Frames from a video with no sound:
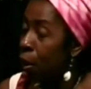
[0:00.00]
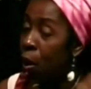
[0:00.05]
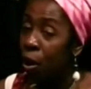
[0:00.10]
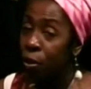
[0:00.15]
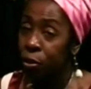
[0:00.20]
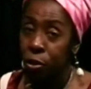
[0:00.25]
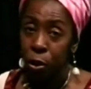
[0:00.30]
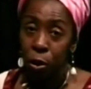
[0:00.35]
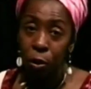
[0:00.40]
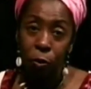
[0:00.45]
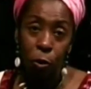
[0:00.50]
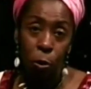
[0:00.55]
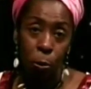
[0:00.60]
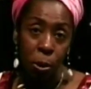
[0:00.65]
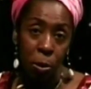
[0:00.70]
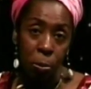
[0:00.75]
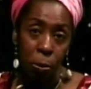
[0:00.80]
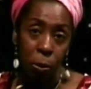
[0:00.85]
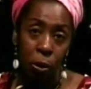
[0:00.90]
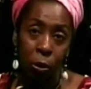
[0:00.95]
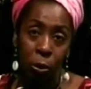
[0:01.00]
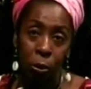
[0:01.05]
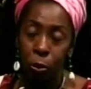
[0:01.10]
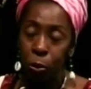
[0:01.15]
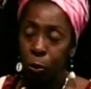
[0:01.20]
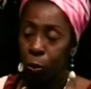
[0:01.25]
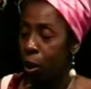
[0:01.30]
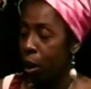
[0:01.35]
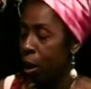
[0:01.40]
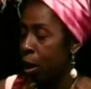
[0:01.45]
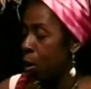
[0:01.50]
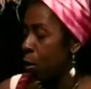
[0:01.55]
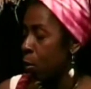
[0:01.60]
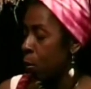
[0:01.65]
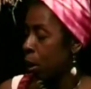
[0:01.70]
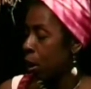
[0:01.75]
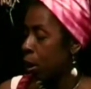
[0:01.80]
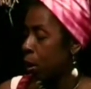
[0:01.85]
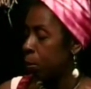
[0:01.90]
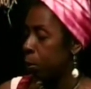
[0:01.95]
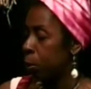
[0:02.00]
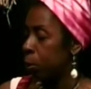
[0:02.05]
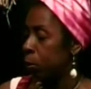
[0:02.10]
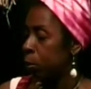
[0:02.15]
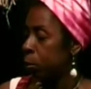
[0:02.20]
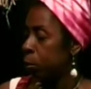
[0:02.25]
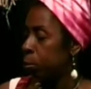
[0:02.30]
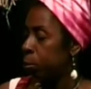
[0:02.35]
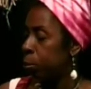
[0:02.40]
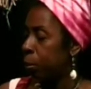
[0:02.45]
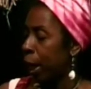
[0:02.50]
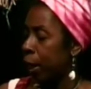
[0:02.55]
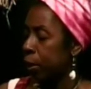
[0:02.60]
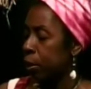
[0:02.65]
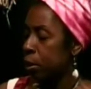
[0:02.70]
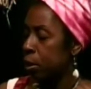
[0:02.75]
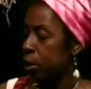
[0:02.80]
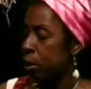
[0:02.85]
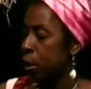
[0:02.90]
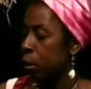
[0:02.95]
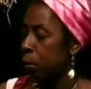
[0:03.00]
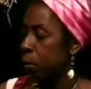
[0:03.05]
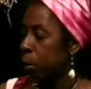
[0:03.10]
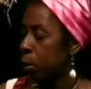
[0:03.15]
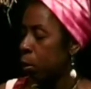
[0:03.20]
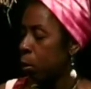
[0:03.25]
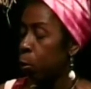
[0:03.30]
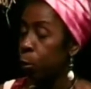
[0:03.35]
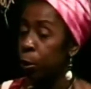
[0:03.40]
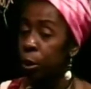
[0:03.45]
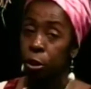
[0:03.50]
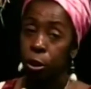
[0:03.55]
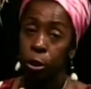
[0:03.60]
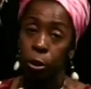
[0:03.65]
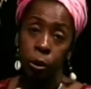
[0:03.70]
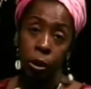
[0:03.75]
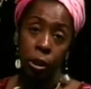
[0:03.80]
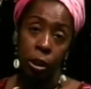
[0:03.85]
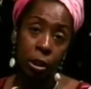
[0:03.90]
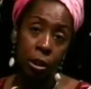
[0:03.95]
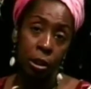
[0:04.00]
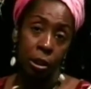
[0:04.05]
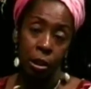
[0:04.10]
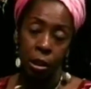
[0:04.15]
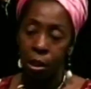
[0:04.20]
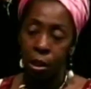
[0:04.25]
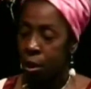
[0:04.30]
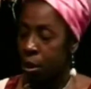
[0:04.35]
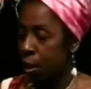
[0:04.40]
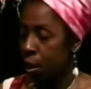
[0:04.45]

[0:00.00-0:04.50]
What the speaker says: also for people who are who practice Orisha traditions,